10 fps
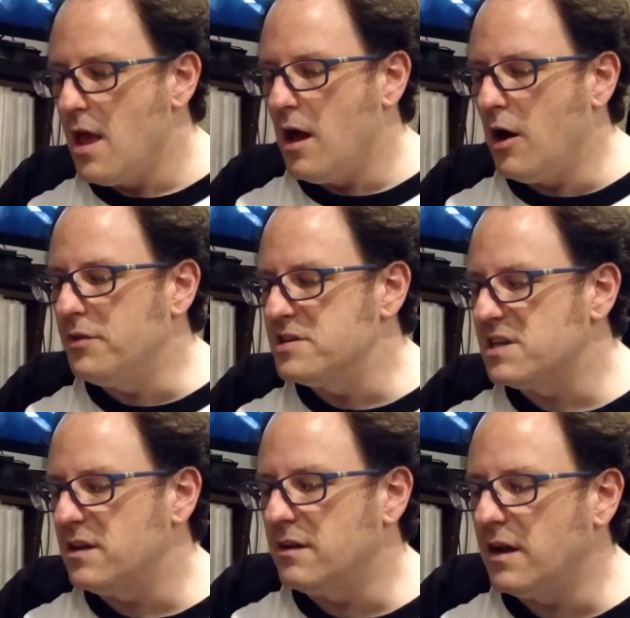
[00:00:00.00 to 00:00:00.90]
Oh,
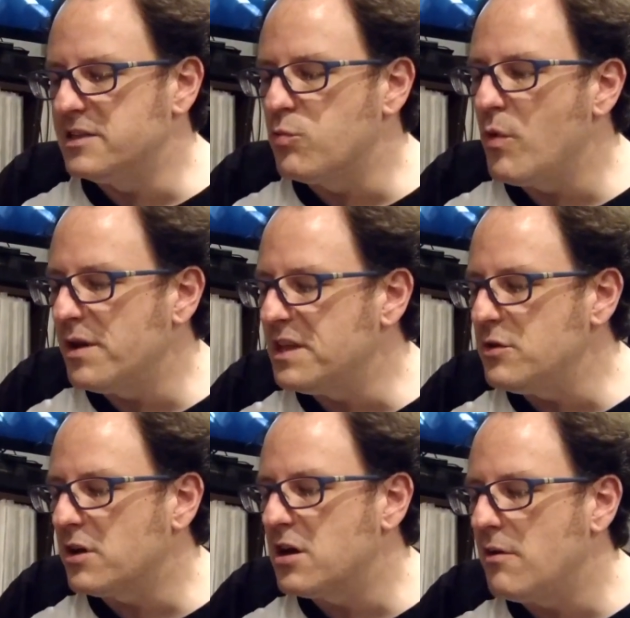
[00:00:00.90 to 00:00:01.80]
it's weird, they
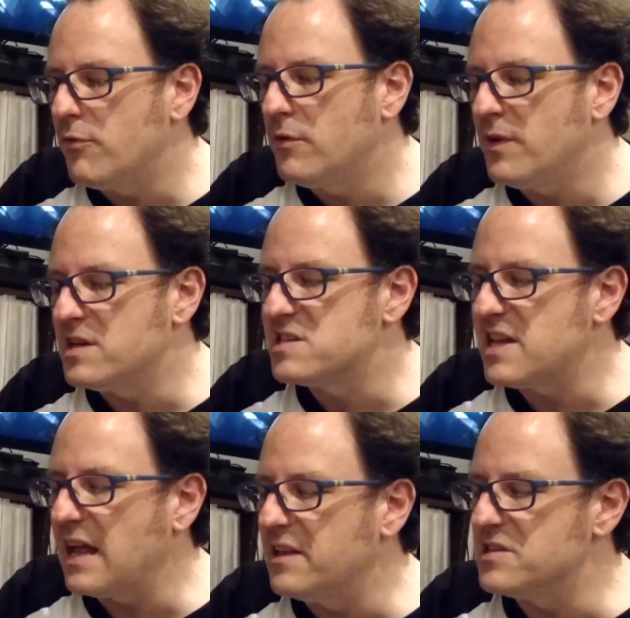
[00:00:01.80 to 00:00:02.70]
do a cover of
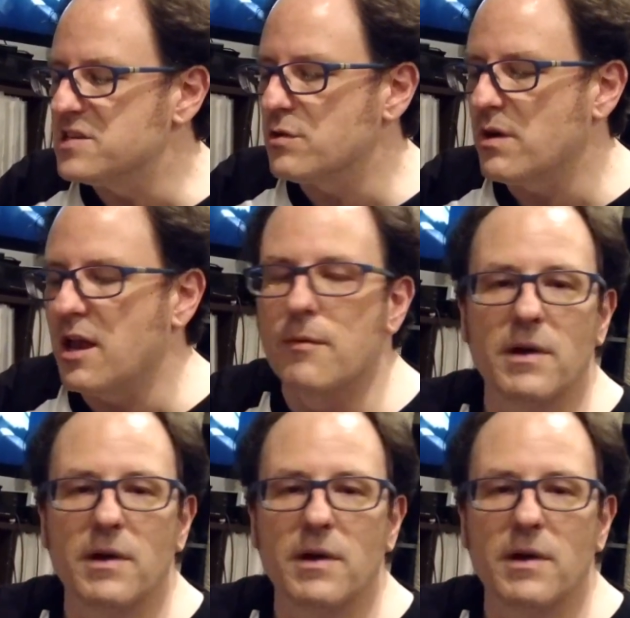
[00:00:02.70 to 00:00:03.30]
Silent Scream,